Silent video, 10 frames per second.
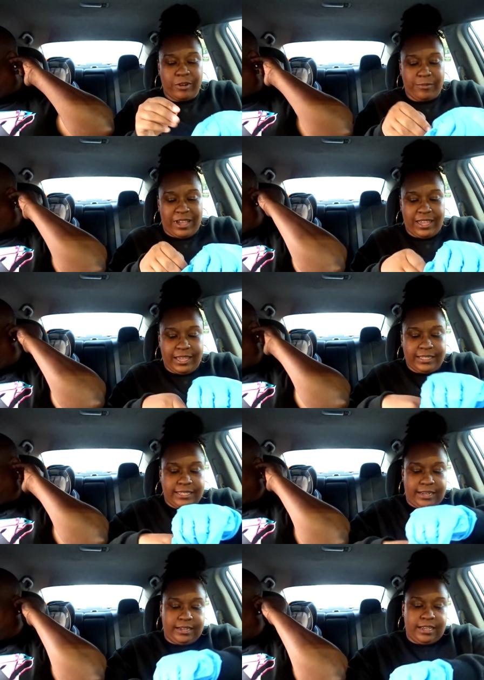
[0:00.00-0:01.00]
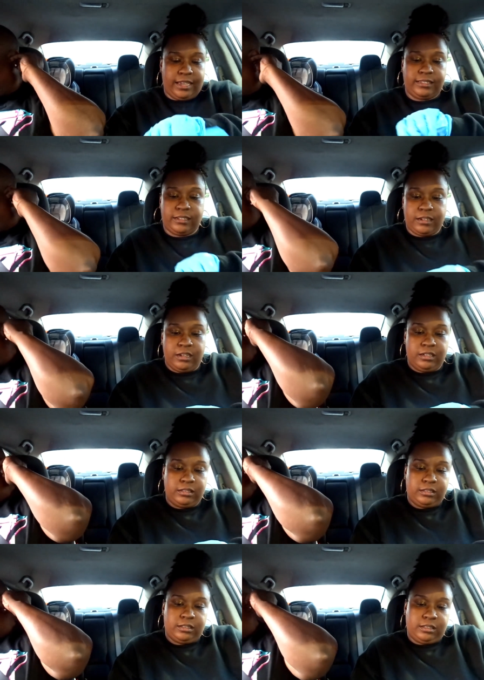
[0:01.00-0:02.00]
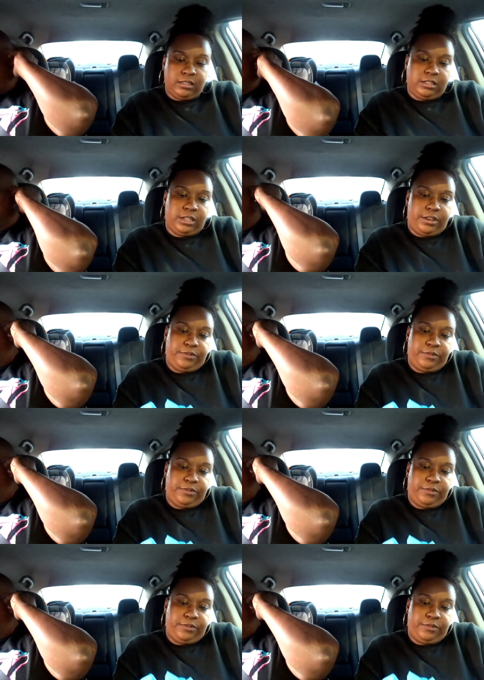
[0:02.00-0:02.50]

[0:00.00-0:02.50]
bring my hand sanitizer. So.